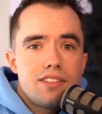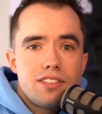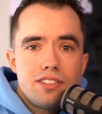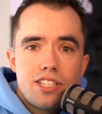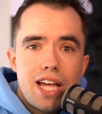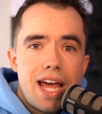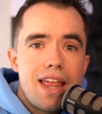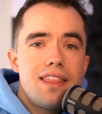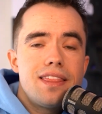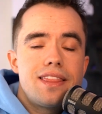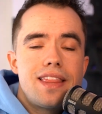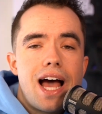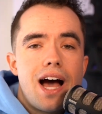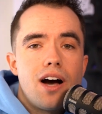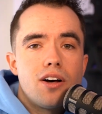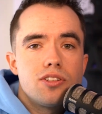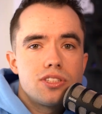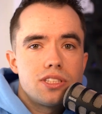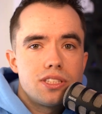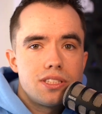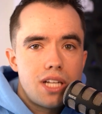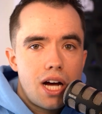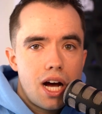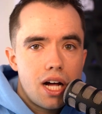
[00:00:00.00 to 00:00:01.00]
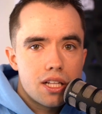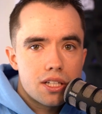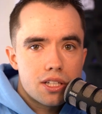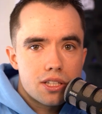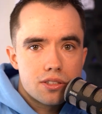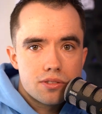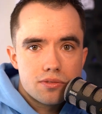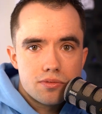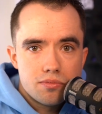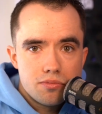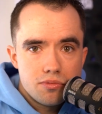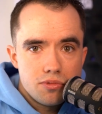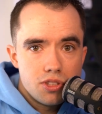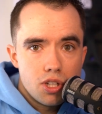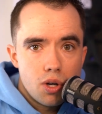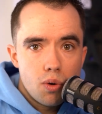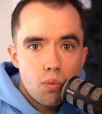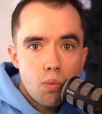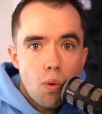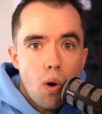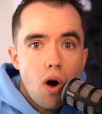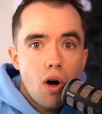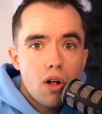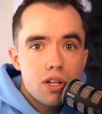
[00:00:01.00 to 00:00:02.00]
$10,000
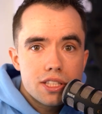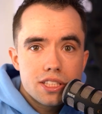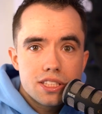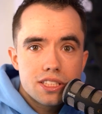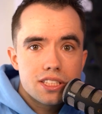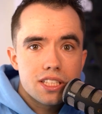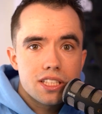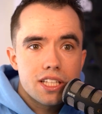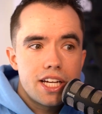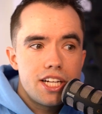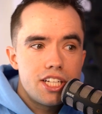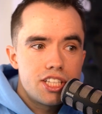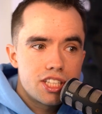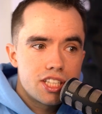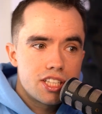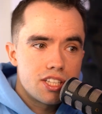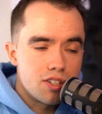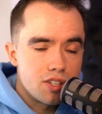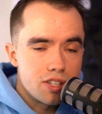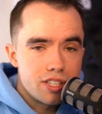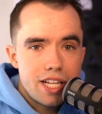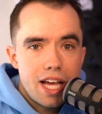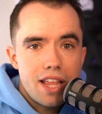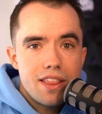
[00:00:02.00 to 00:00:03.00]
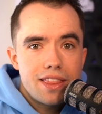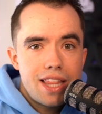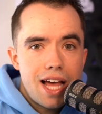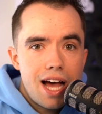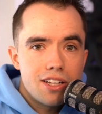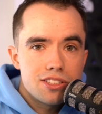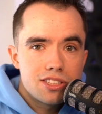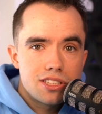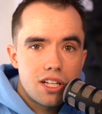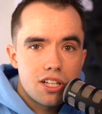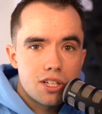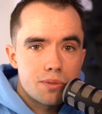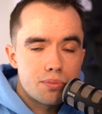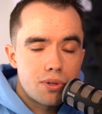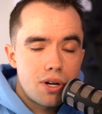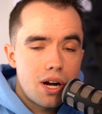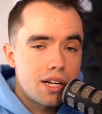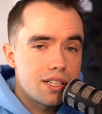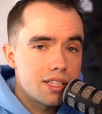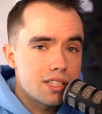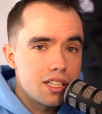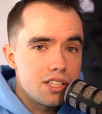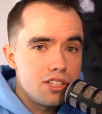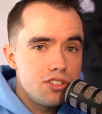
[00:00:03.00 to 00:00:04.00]
wall installation or $10,000
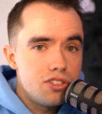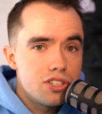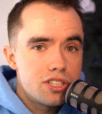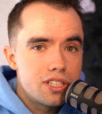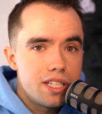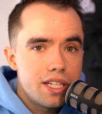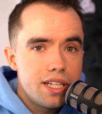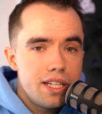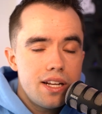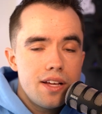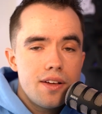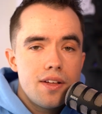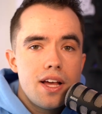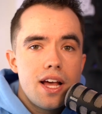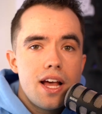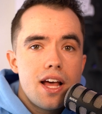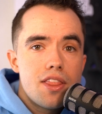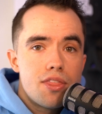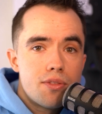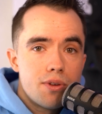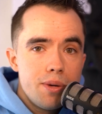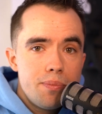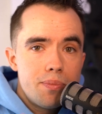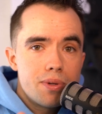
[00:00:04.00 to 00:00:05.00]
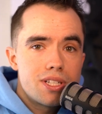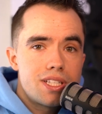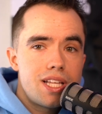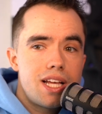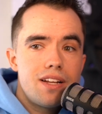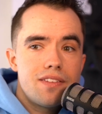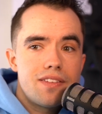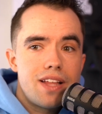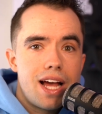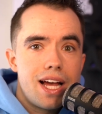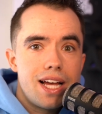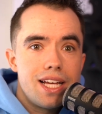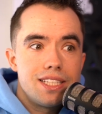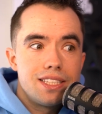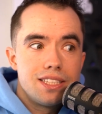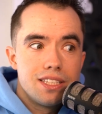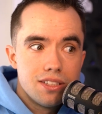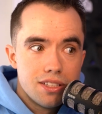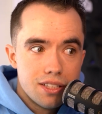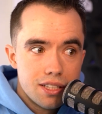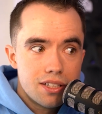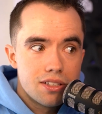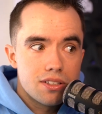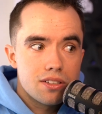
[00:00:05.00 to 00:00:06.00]
project that you just did, 3% of that is
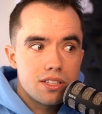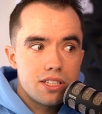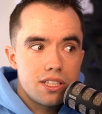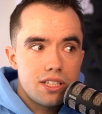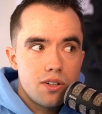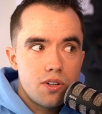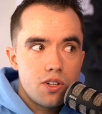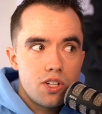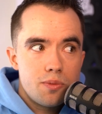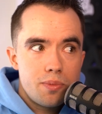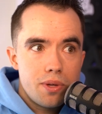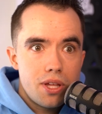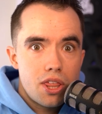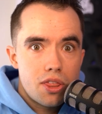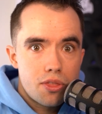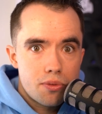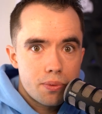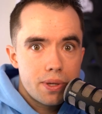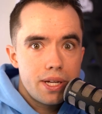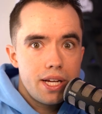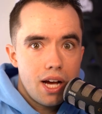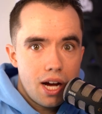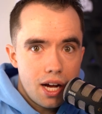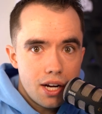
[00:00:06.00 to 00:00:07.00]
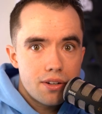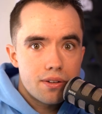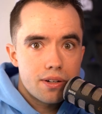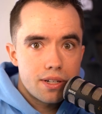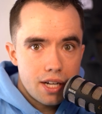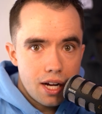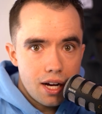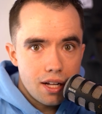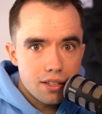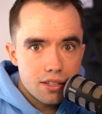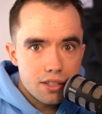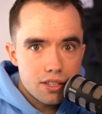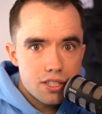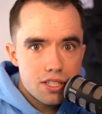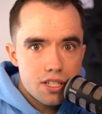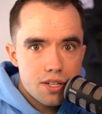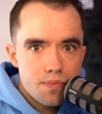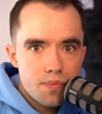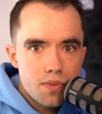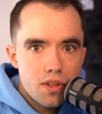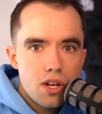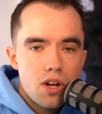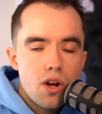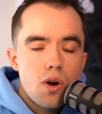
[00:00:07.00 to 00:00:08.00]
literally going to be $300.
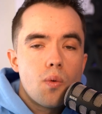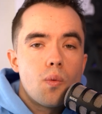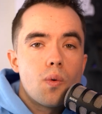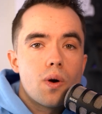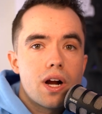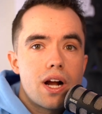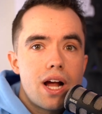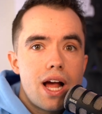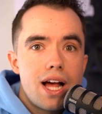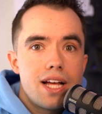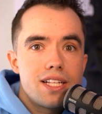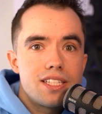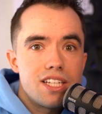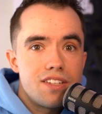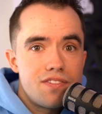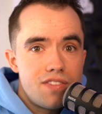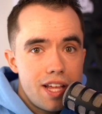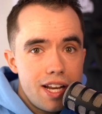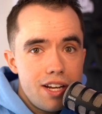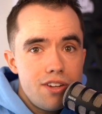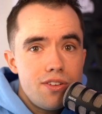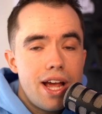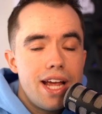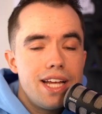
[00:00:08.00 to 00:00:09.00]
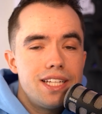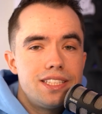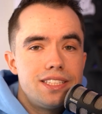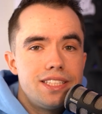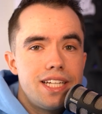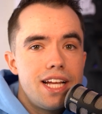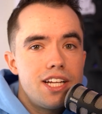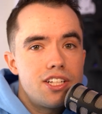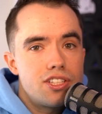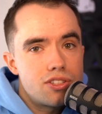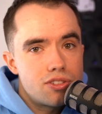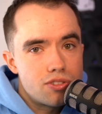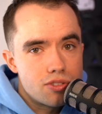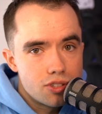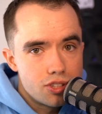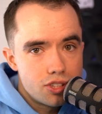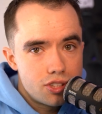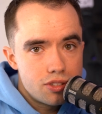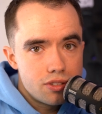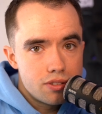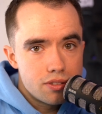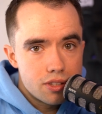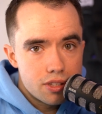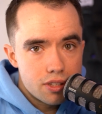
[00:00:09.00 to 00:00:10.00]
Whereas if they do ACH
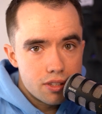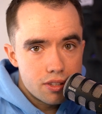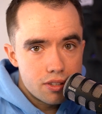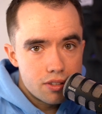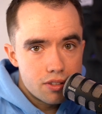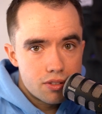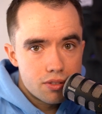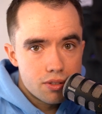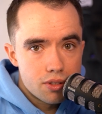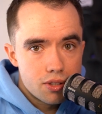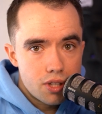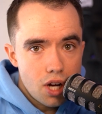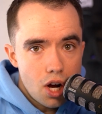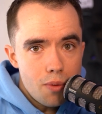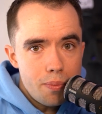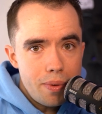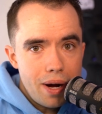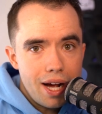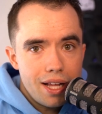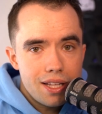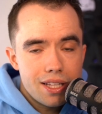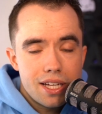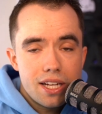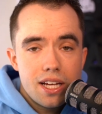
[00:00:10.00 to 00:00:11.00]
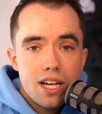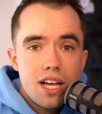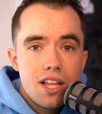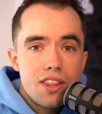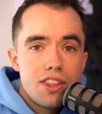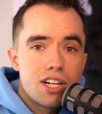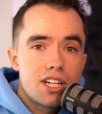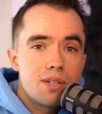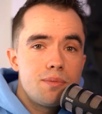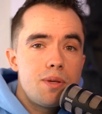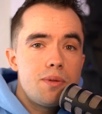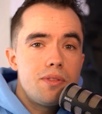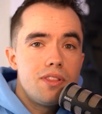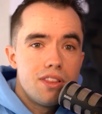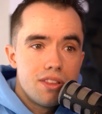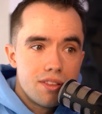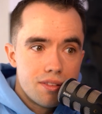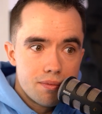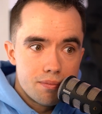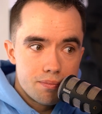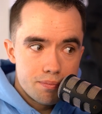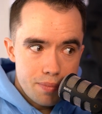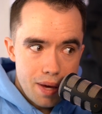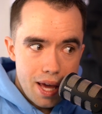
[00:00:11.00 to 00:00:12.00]
through Copilot, they're going to be
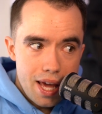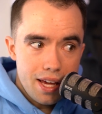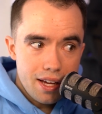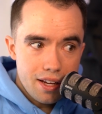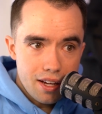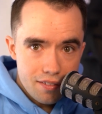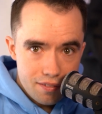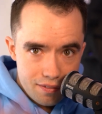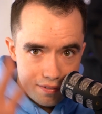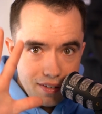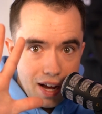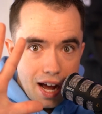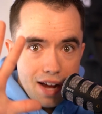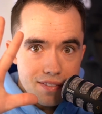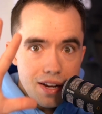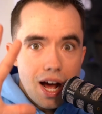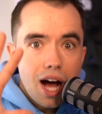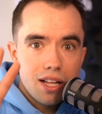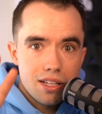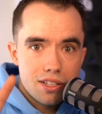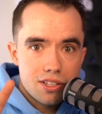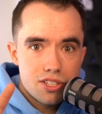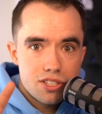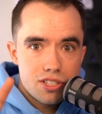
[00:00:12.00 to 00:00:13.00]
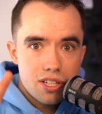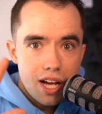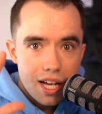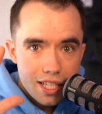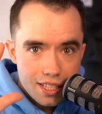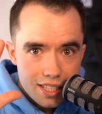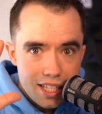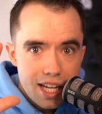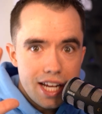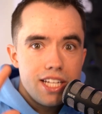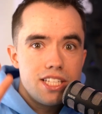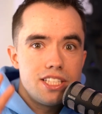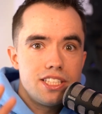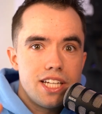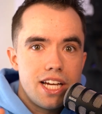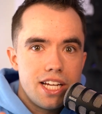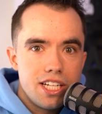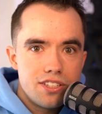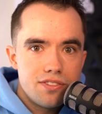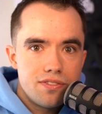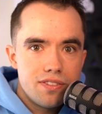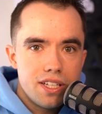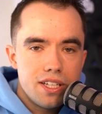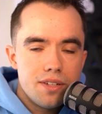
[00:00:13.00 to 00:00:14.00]
paying $5 as an
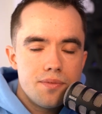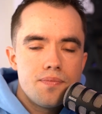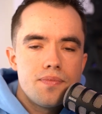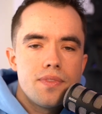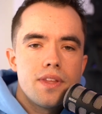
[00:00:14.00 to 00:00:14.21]
ACH fee.